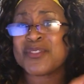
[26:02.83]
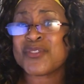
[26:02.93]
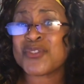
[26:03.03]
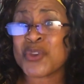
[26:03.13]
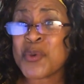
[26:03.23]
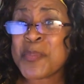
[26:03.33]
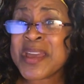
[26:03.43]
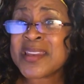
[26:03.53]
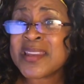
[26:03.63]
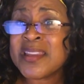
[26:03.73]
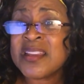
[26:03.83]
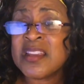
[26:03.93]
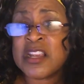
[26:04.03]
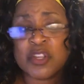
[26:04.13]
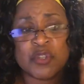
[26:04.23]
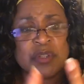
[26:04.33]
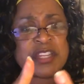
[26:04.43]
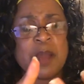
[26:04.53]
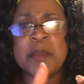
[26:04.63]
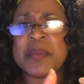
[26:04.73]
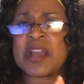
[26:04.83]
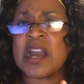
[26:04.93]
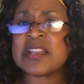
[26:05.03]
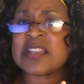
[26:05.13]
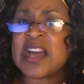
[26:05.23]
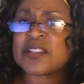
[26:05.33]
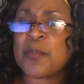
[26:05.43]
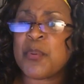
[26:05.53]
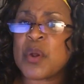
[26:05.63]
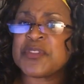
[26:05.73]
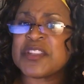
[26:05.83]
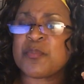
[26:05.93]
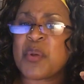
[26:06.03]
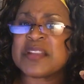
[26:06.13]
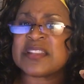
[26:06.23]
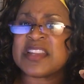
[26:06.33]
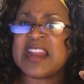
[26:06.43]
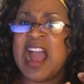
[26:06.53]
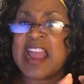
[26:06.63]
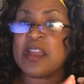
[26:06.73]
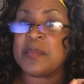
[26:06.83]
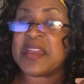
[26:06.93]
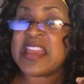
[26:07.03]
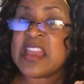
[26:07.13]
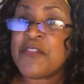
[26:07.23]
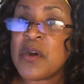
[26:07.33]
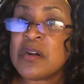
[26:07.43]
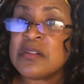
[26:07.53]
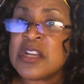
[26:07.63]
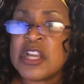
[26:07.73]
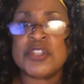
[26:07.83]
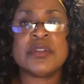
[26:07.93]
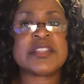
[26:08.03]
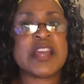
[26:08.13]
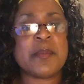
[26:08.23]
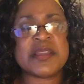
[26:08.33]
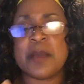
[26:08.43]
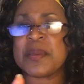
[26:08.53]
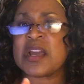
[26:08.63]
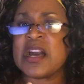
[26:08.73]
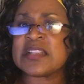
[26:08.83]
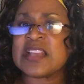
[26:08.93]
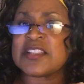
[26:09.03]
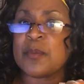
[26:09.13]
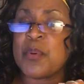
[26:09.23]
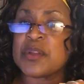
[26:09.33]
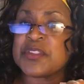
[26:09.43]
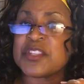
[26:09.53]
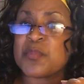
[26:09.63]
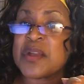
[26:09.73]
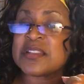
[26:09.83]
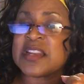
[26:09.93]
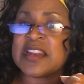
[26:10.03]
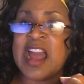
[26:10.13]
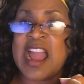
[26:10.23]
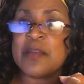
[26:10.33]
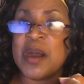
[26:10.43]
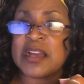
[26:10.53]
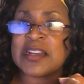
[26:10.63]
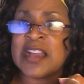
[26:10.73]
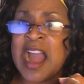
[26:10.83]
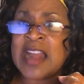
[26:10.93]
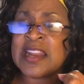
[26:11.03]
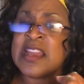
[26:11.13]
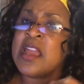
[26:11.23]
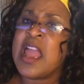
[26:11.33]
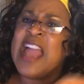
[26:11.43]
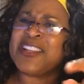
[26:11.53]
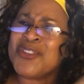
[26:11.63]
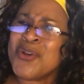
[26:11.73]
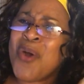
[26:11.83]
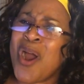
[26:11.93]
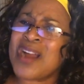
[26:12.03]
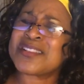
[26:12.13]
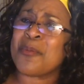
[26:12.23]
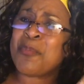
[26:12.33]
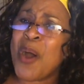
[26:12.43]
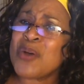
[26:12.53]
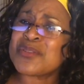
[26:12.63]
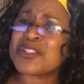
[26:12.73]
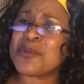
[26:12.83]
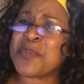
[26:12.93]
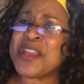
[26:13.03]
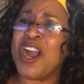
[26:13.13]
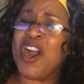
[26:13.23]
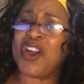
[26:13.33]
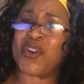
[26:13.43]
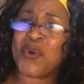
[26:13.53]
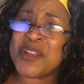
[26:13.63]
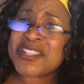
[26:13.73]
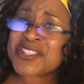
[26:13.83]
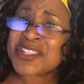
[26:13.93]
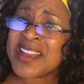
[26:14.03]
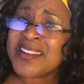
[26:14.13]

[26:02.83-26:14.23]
stupid, you tell me because I support this president I am evil, you tell me that because I support this president I am ungodly, and you are supposed to be a Christian,